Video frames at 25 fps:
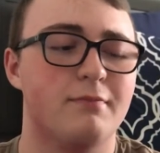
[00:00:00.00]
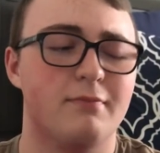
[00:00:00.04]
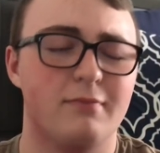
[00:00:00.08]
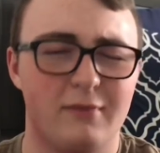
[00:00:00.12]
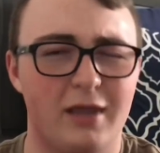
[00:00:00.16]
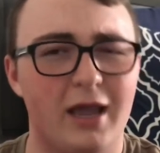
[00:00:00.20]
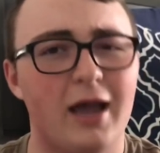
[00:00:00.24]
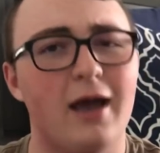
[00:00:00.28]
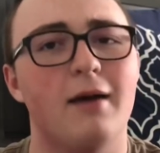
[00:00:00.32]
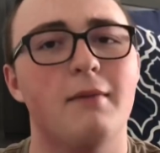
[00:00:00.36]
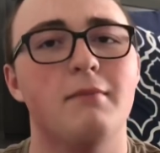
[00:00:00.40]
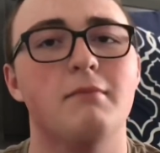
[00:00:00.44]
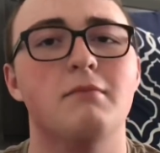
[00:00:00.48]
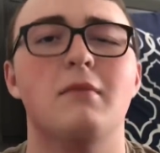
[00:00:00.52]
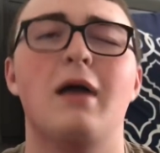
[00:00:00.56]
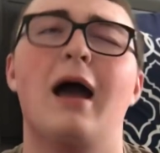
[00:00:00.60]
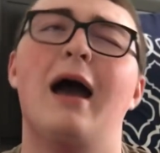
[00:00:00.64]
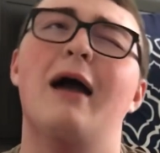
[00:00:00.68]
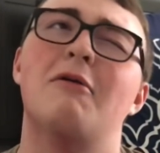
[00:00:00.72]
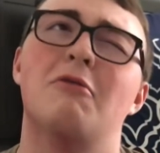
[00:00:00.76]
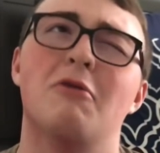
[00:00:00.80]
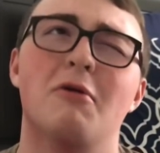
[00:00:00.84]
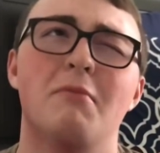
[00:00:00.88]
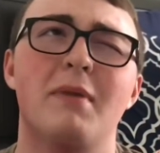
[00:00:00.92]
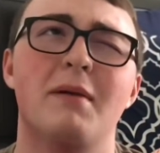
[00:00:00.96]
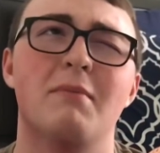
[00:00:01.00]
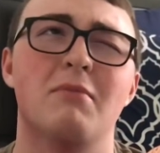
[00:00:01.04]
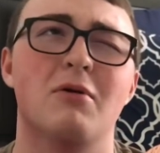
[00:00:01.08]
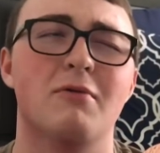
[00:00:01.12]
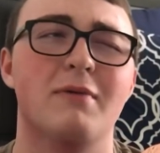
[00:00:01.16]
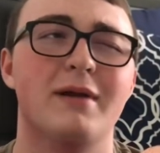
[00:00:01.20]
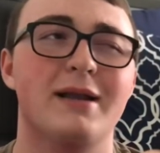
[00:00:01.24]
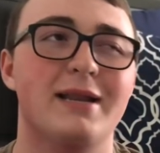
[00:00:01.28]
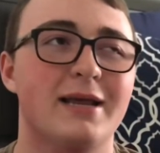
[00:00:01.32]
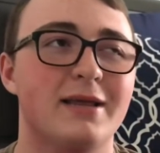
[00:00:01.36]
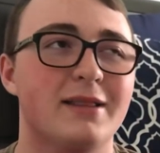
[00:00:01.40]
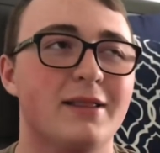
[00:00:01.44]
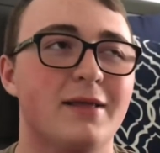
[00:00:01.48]
Yeah, I remember
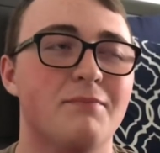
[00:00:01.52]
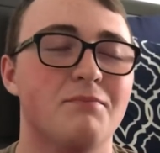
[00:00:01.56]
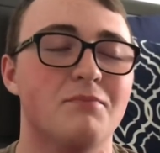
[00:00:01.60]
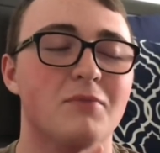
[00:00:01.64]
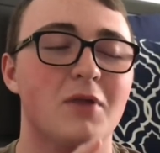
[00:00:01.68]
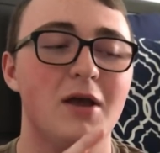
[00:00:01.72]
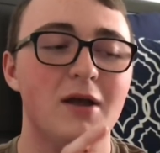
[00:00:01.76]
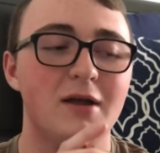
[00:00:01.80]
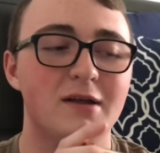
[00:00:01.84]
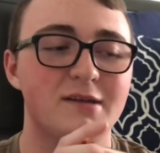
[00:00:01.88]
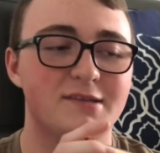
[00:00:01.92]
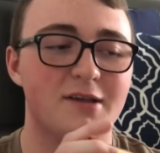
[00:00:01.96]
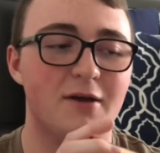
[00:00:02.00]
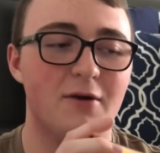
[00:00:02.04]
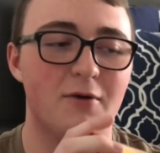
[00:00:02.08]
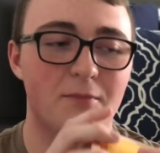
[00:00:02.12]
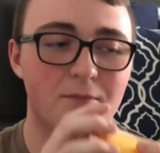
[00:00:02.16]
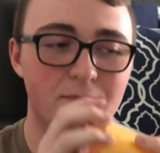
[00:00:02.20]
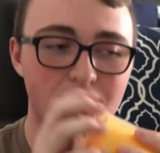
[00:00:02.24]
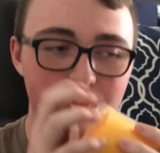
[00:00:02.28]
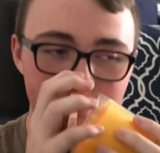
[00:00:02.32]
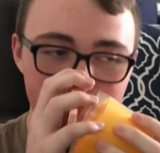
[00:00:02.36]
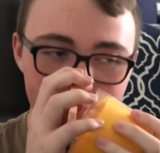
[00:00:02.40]
reading them. So,